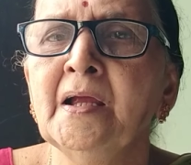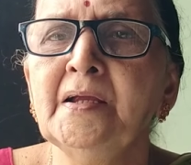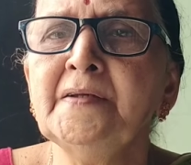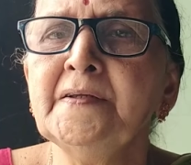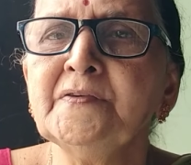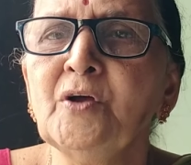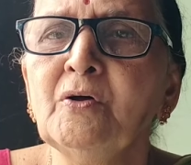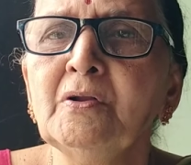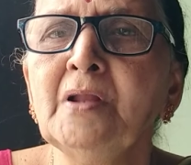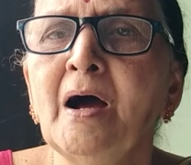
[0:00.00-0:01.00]
It is
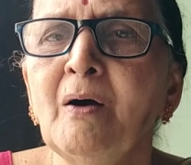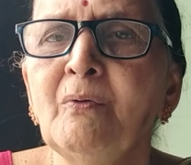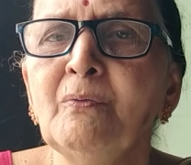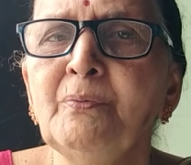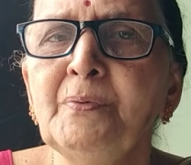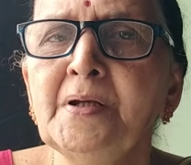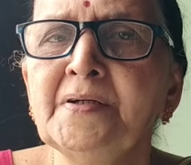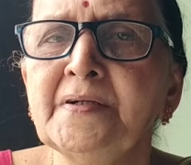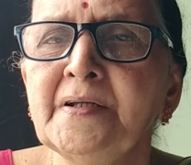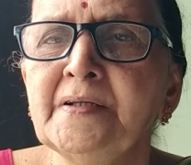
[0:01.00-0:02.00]
all how we
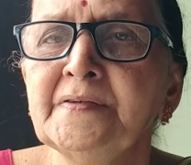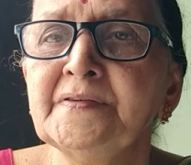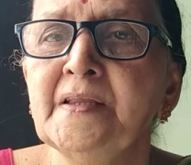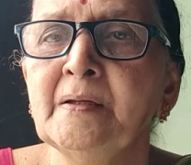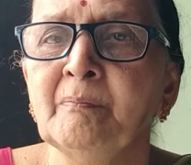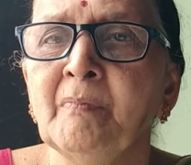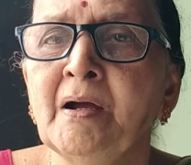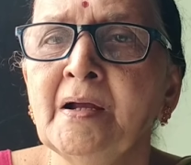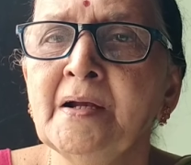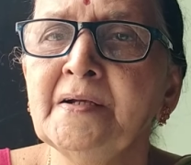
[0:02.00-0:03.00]
teach them.
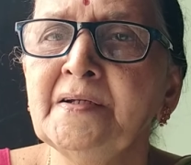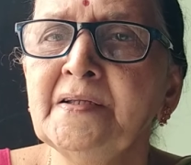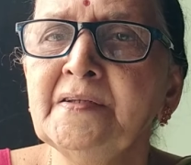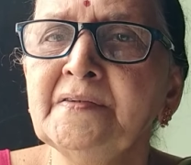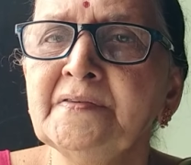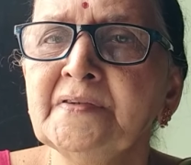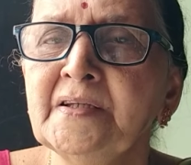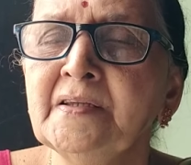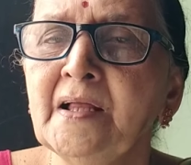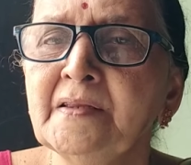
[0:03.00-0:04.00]
Teach,
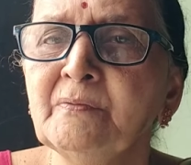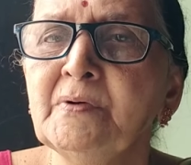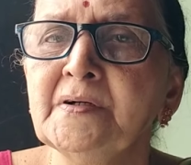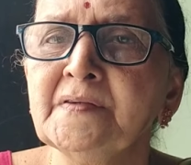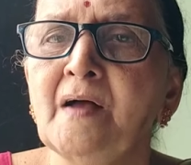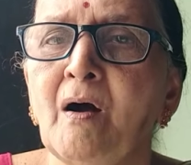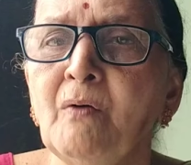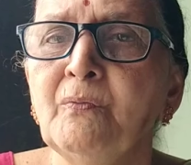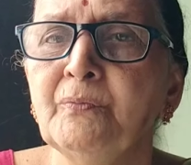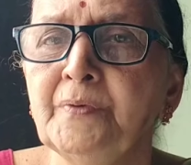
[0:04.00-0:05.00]
in other words,
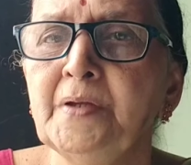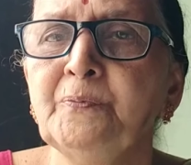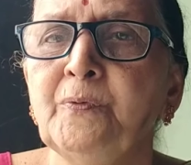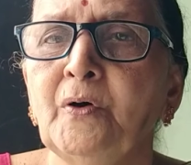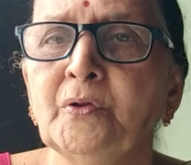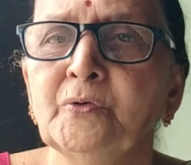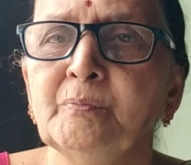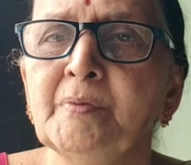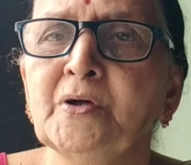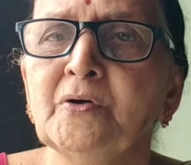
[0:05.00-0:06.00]
how we follow,
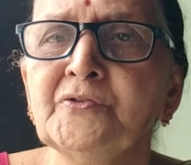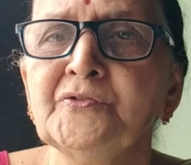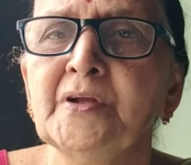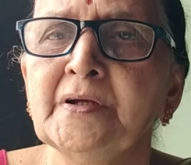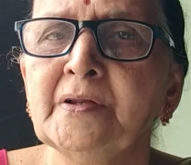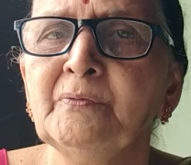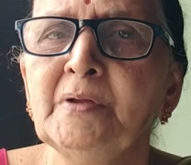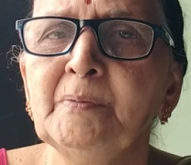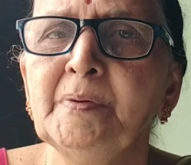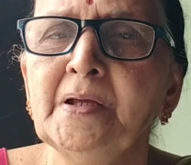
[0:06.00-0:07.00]
because children
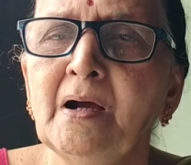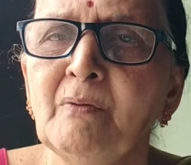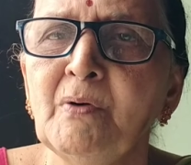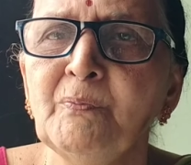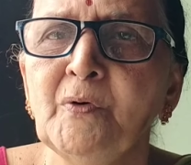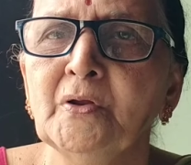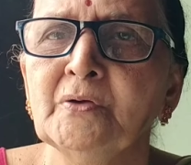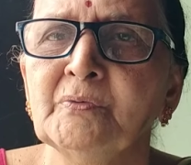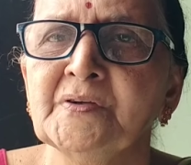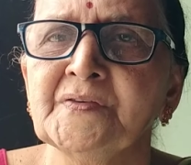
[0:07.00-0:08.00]
will be our
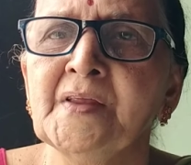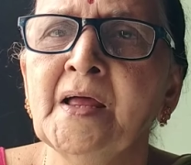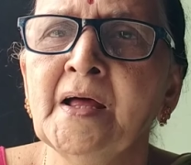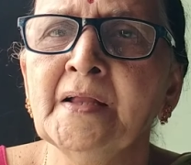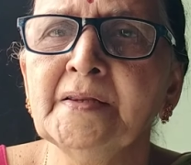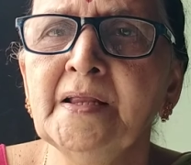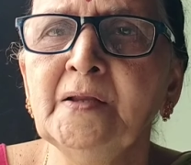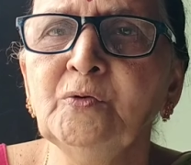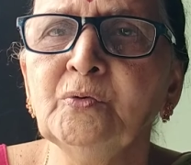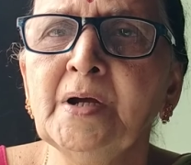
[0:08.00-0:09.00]
followers.
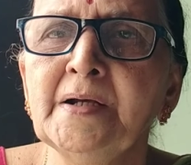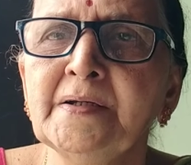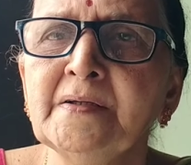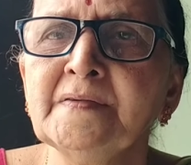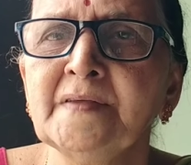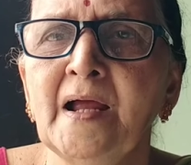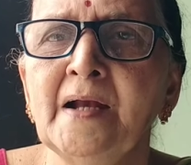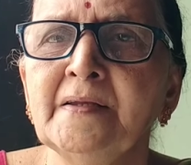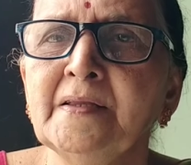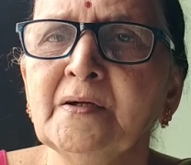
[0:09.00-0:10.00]
They look at us
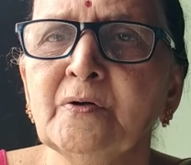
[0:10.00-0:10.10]
and they